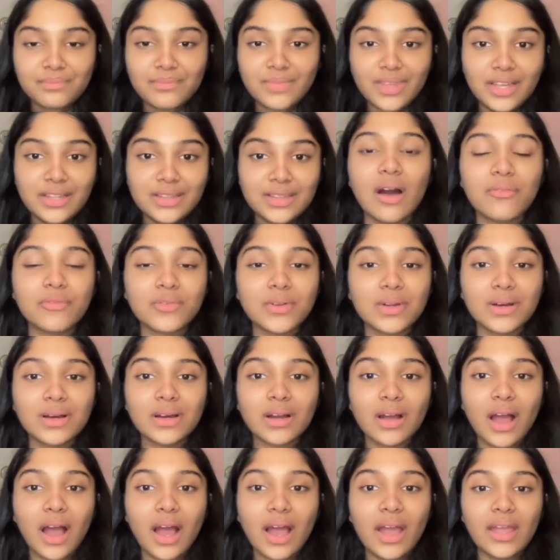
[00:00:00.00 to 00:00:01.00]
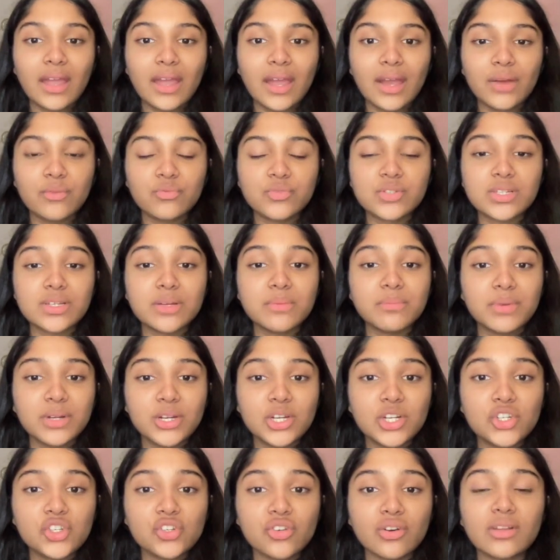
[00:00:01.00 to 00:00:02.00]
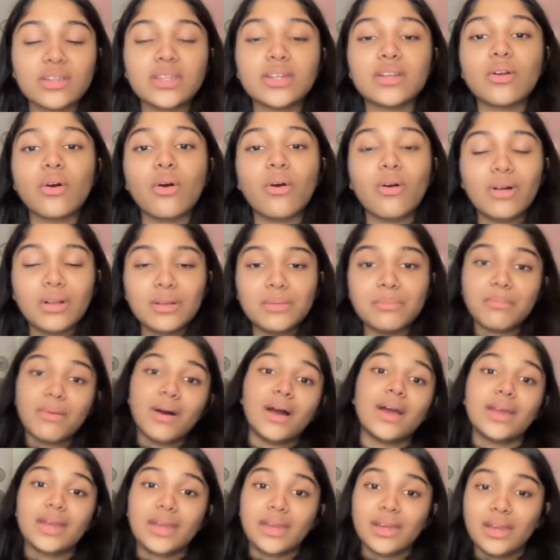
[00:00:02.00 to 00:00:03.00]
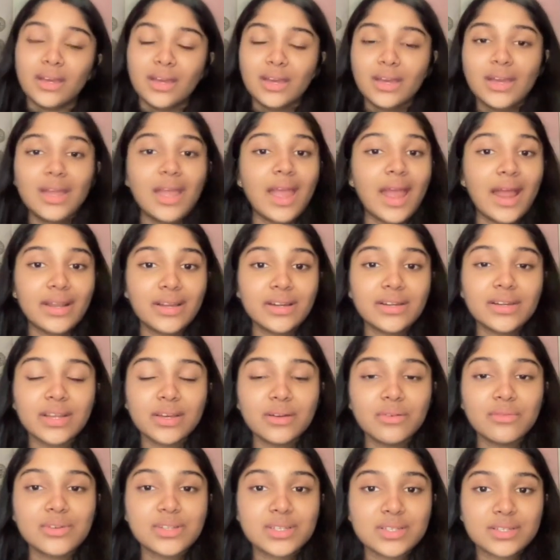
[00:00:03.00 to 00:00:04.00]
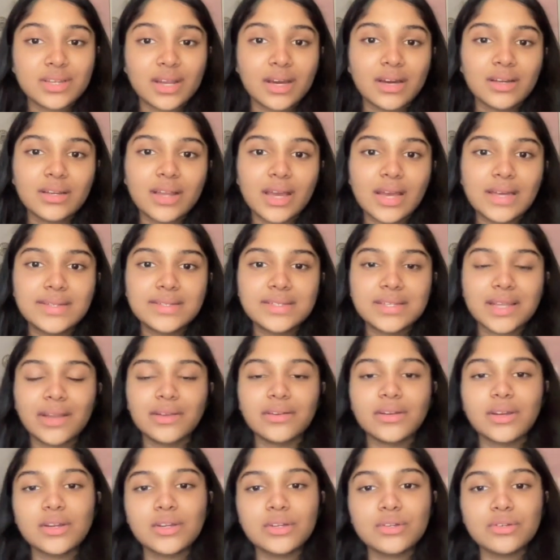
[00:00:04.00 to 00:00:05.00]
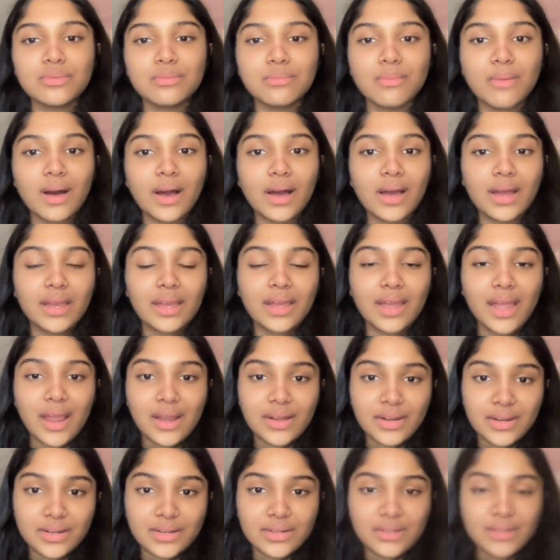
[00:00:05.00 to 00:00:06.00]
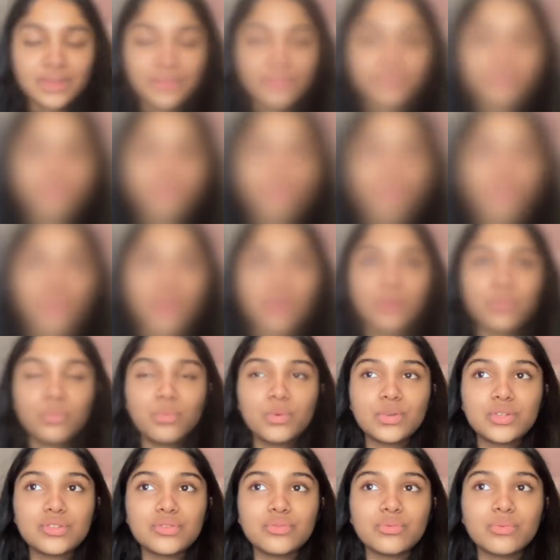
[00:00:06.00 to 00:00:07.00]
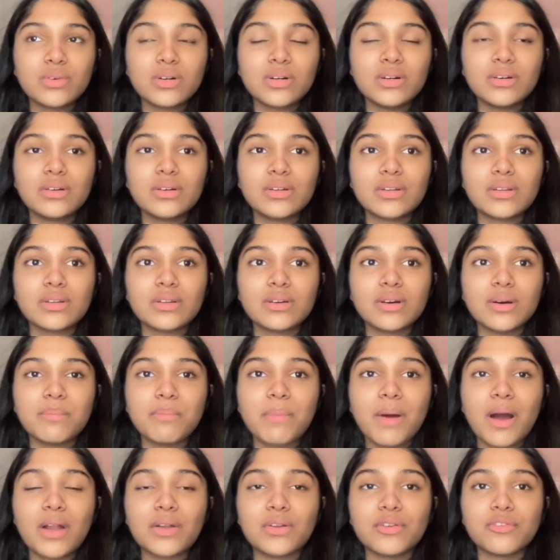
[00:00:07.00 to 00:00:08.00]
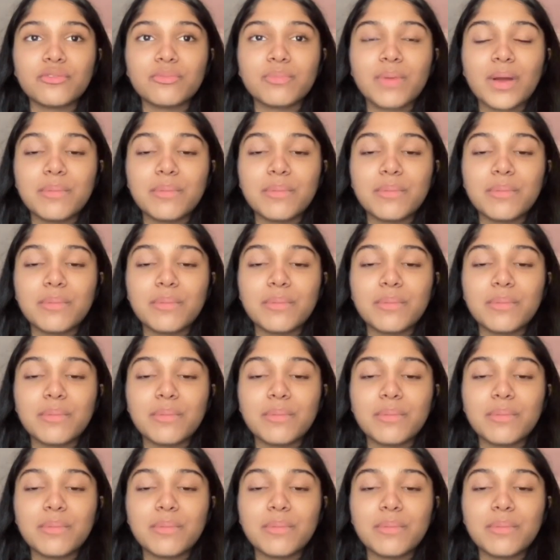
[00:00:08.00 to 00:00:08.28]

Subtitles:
and after I was completely sure that all my editing was done, I sent it to my editor, which was a part of my